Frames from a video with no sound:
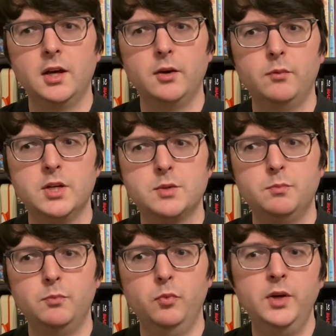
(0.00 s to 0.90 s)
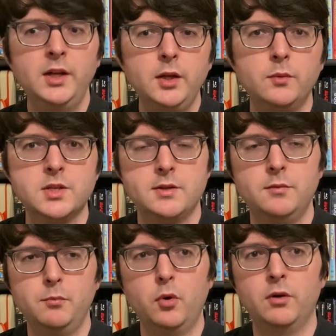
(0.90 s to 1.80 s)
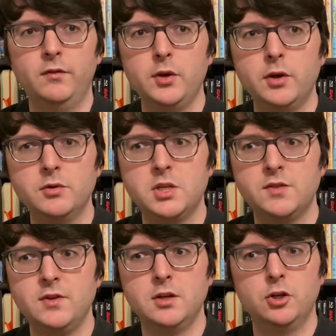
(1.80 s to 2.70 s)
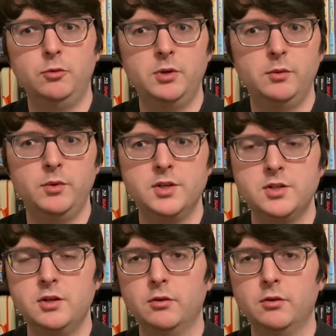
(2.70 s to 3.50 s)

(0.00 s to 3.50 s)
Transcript: which really was more of Lugosi's vehicle, but was,